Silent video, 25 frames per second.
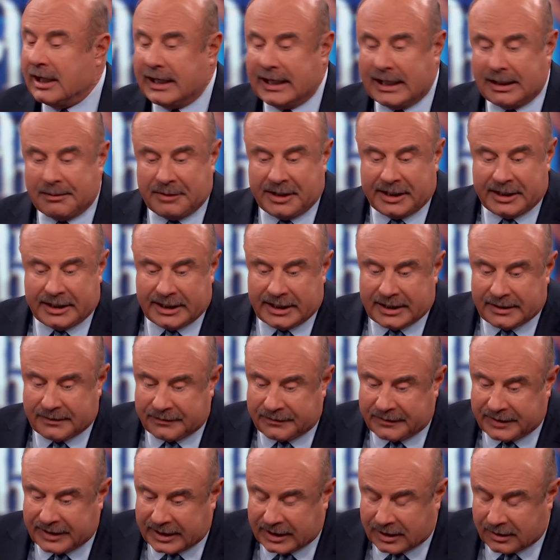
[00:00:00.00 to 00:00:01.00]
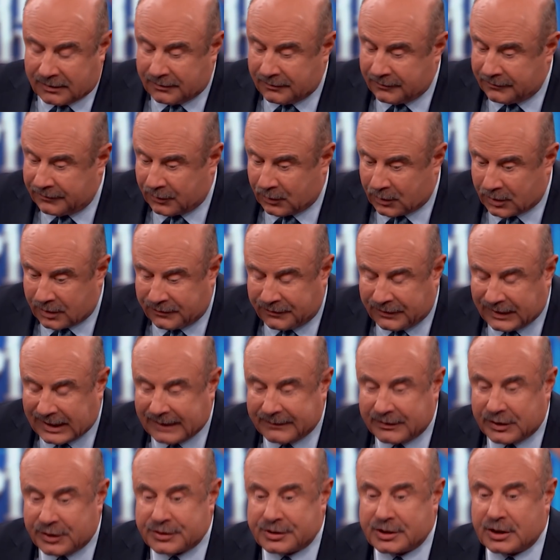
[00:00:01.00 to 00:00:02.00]
I mean, if they're four or
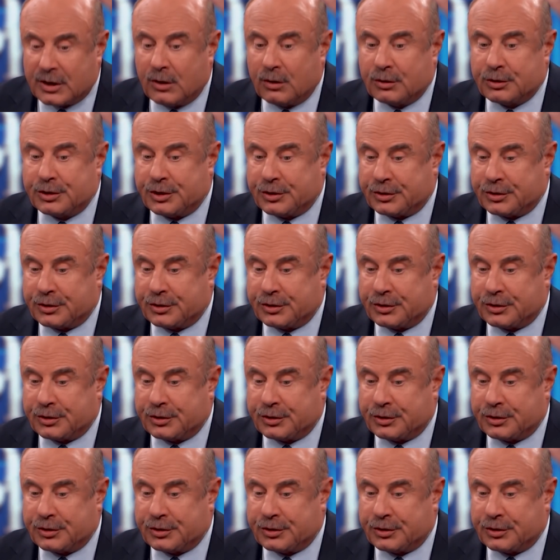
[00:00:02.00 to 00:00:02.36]
five years old,